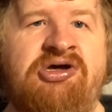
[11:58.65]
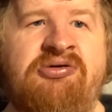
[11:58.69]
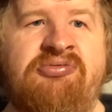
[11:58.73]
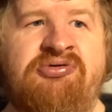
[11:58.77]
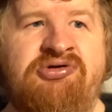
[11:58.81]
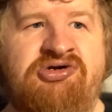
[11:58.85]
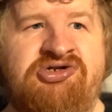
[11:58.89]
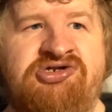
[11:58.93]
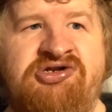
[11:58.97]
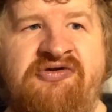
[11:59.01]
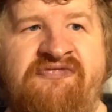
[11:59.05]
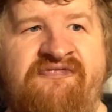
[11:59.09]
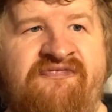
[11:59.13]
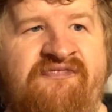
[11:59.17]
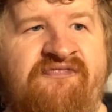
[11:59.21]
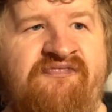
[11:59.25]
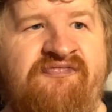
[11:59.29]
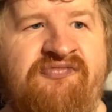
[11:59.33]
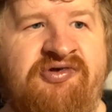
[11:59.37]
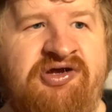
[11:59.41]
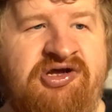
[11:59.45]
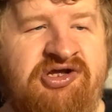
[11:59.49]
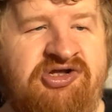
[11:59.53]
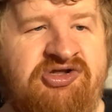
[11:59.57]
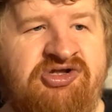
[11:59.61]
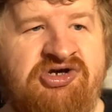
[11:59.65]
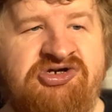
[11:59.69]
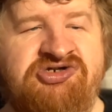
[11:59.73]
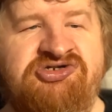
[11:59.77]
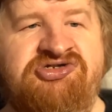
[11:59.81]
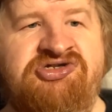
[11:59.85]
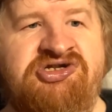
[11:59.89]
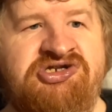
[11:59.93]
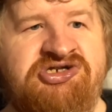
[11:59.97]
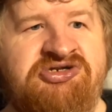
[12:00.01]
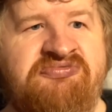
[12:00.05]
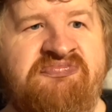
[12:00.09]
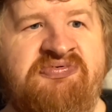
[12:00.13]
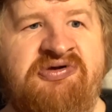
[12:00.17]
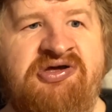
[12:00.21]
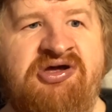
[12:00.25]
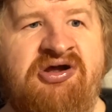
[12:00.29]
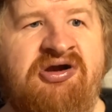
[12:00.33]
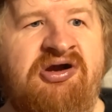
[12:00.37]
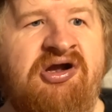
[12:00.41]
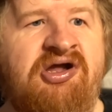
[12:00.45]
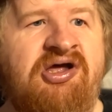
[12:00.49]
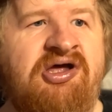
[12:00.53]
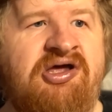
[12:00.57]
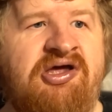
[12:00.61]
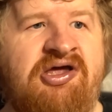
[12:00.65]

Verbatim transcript: because if he does disappear,